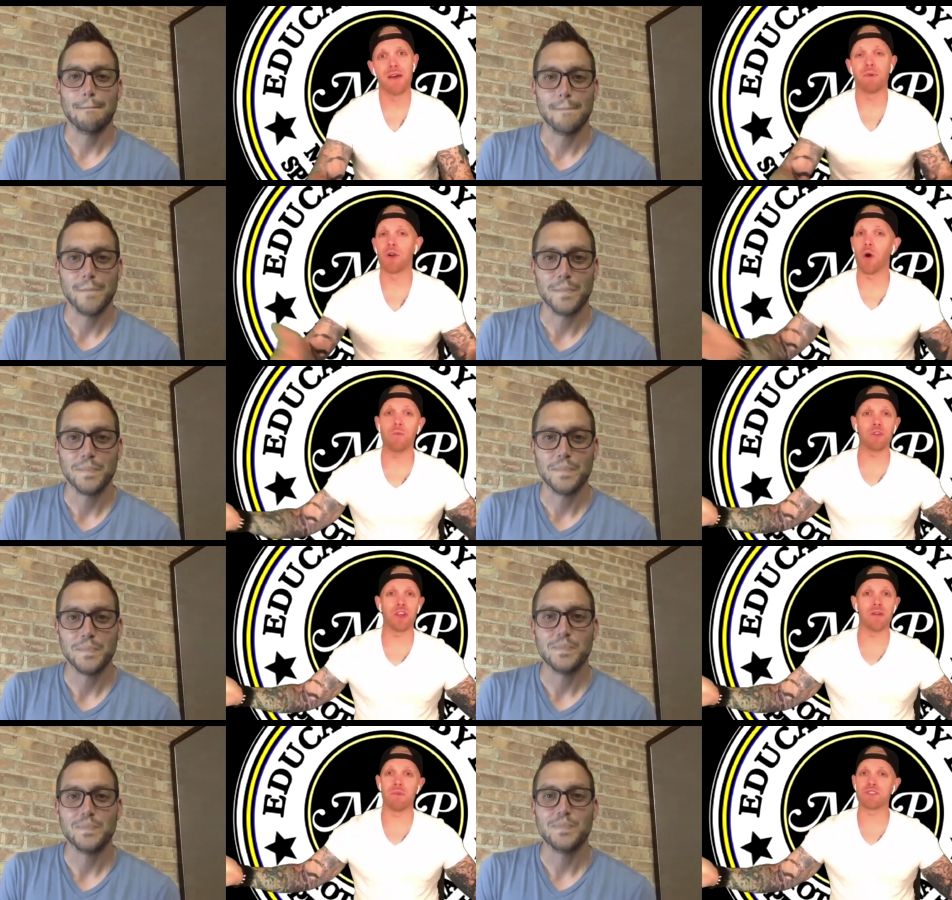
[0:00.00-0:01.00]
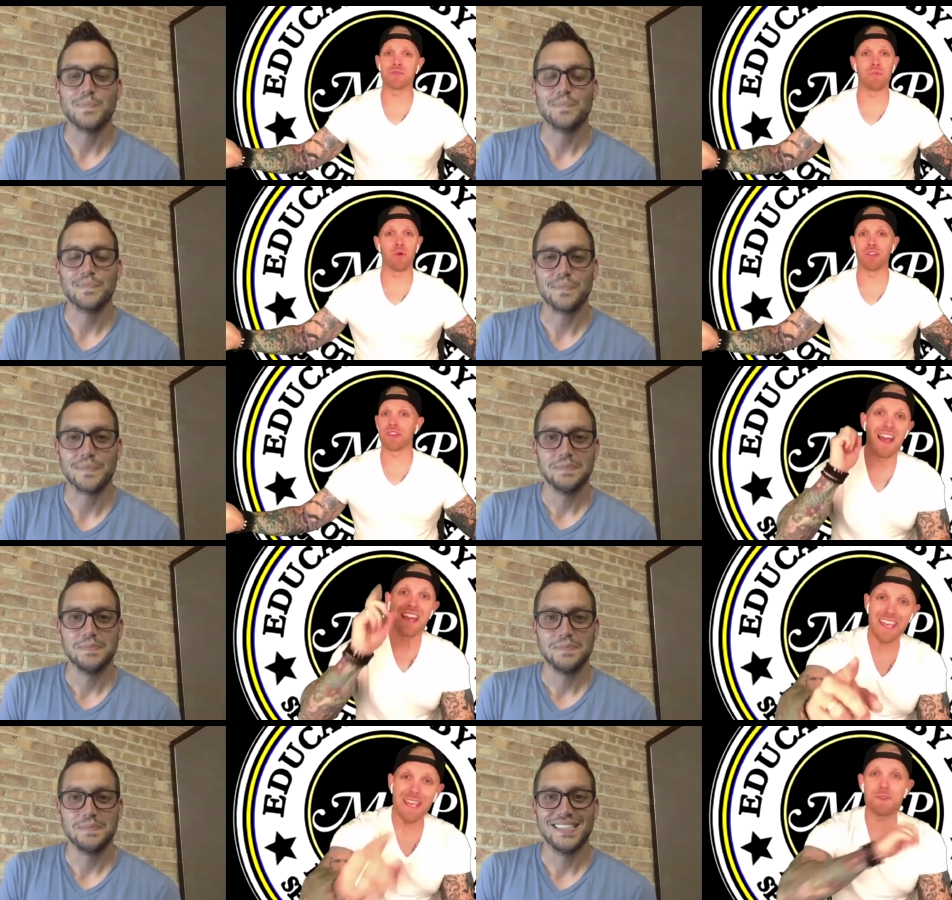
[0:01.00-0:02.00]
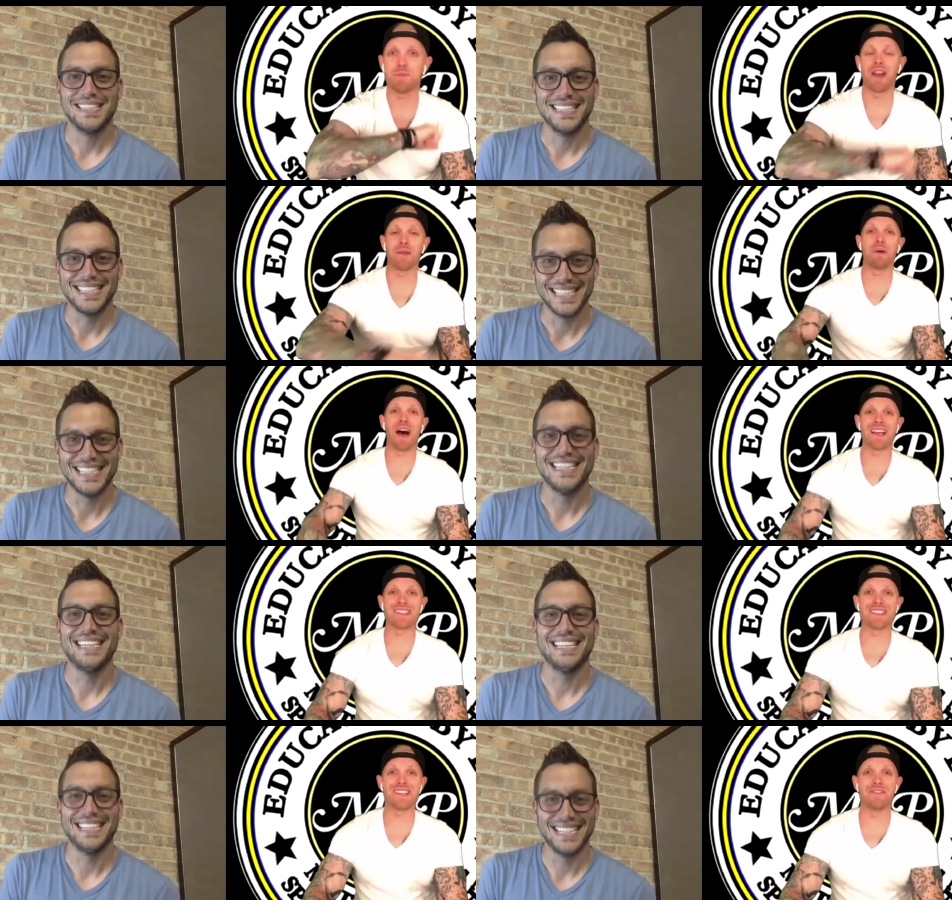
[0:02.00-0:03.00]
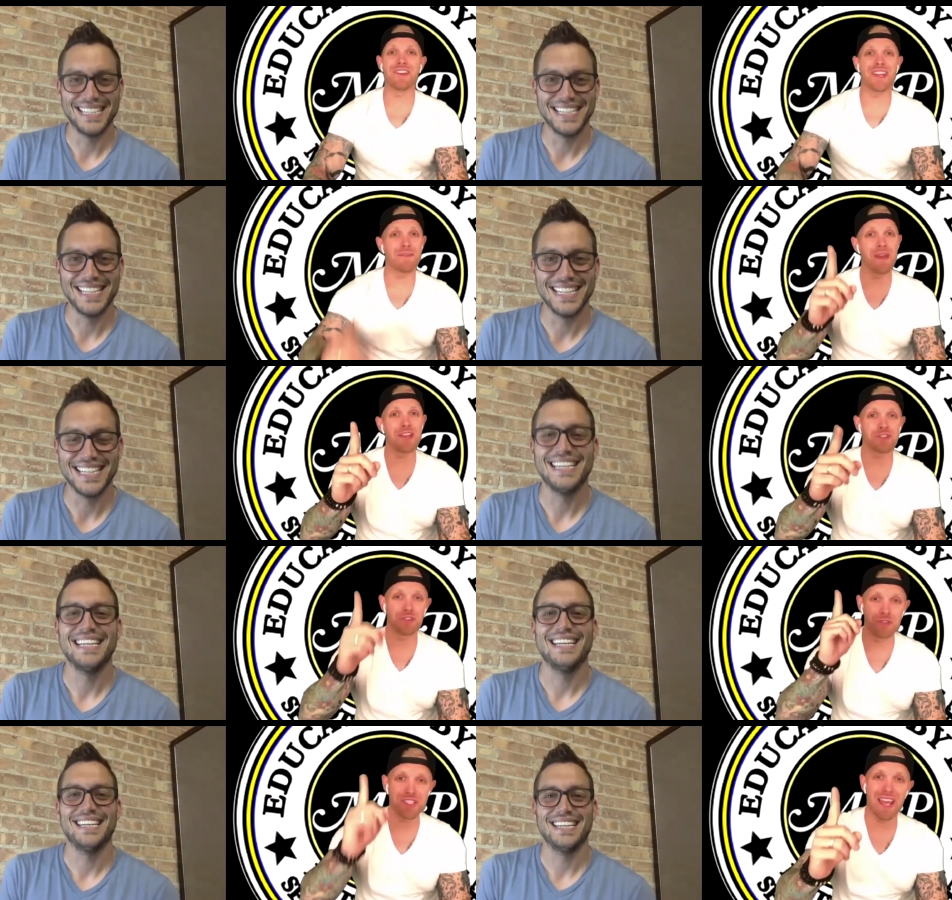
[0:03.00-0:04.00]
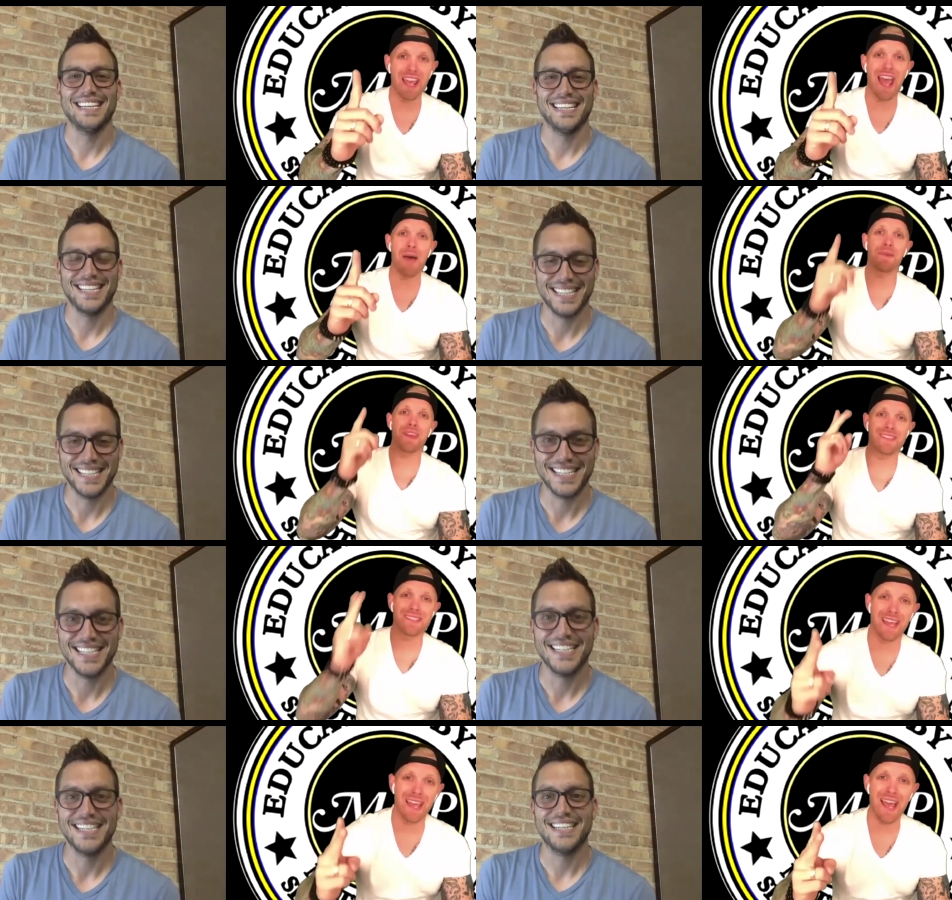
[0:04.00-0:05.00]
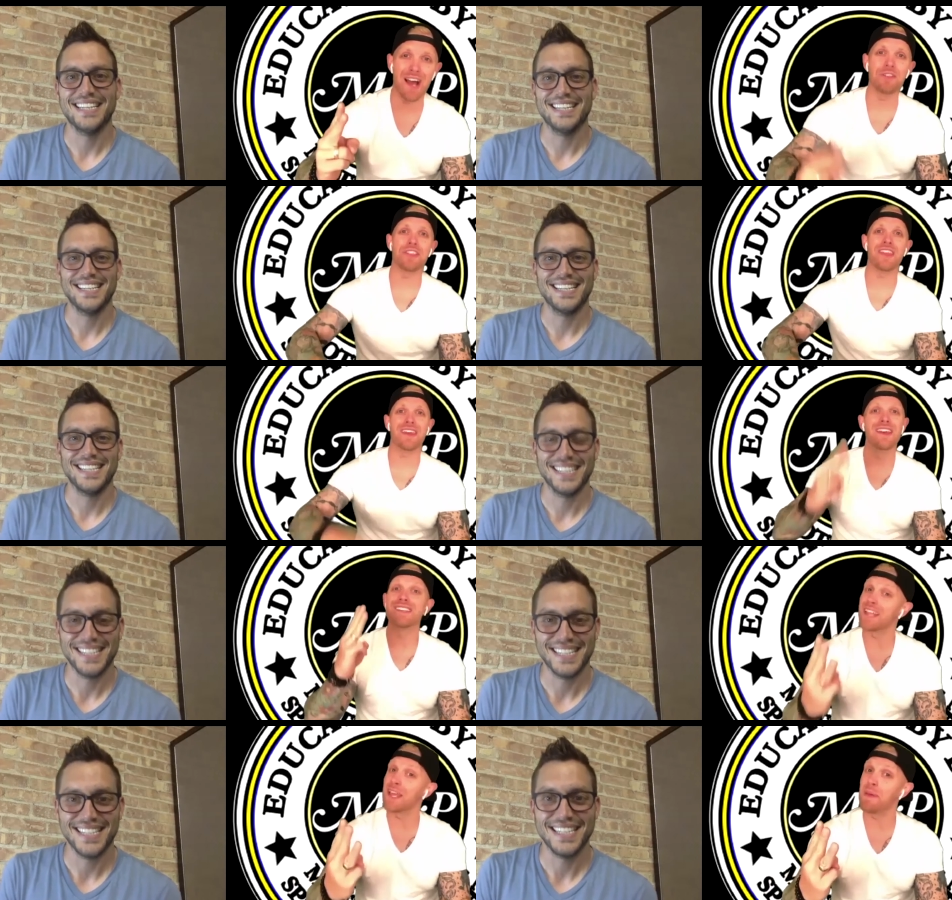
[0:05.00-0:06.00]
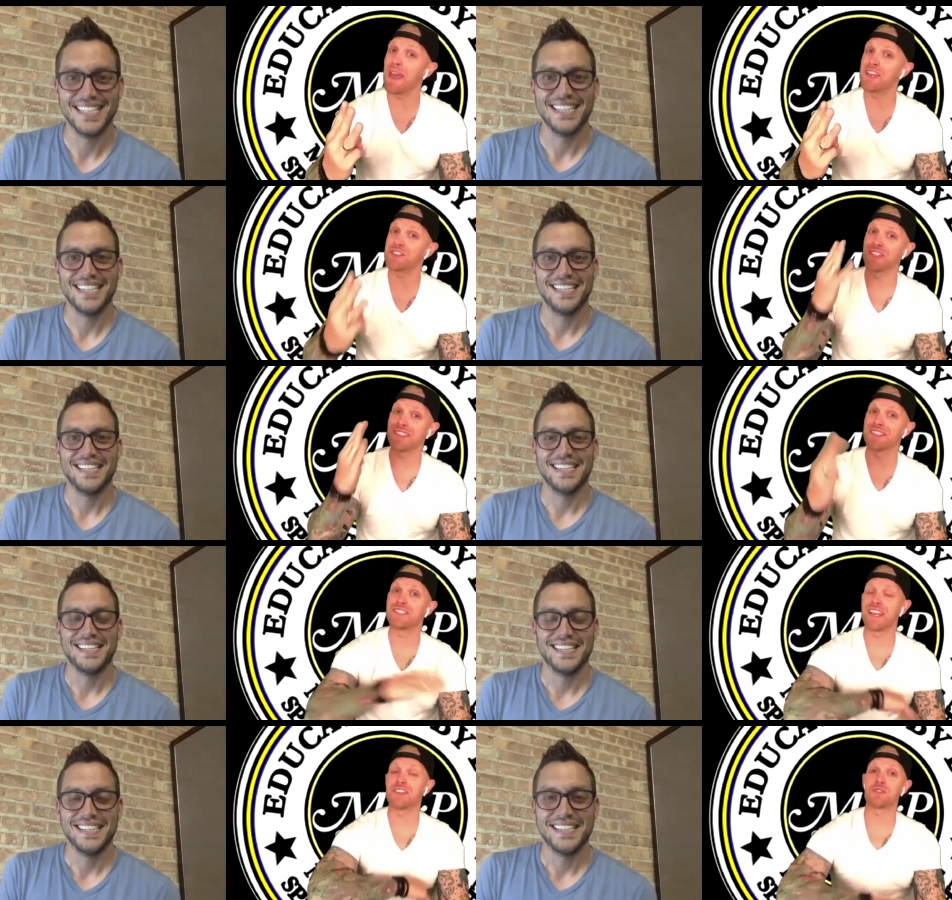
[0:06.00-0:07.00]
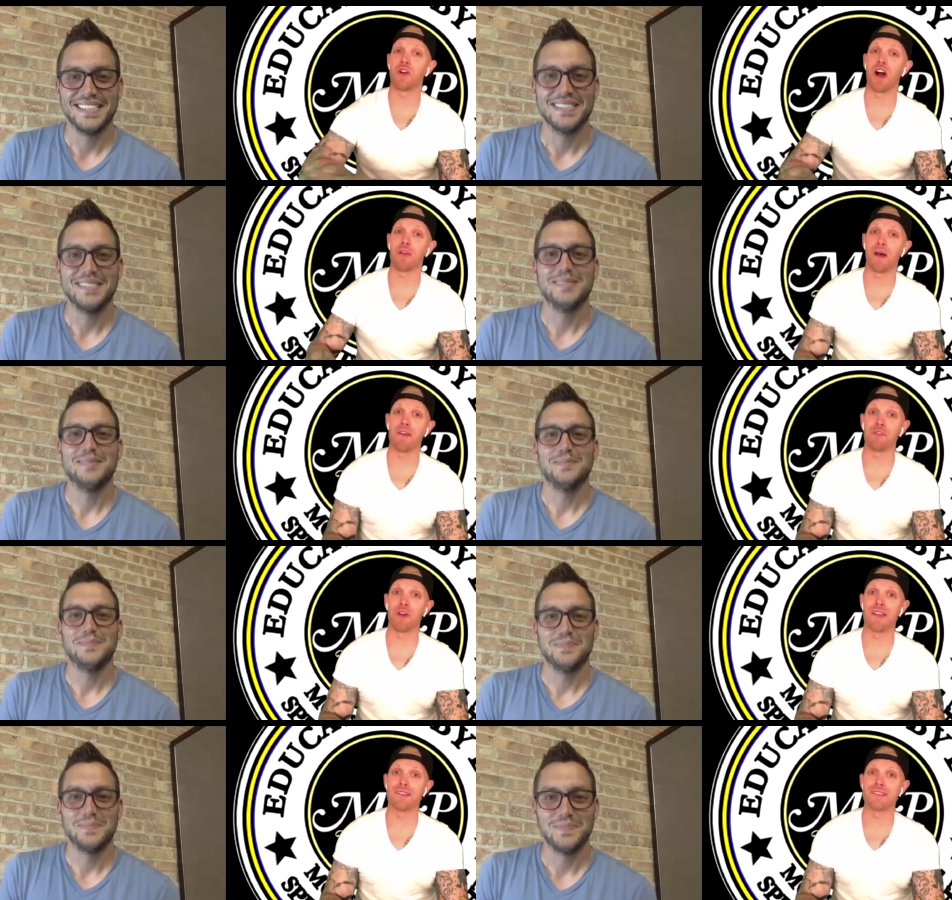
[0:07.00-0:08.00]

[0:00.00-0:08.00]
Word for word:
Speaker 1: But hopefully, and most importantly, keep spreading positivity. Make sure you stay happy, stay healthy, stay patient, and stay strong, my friends.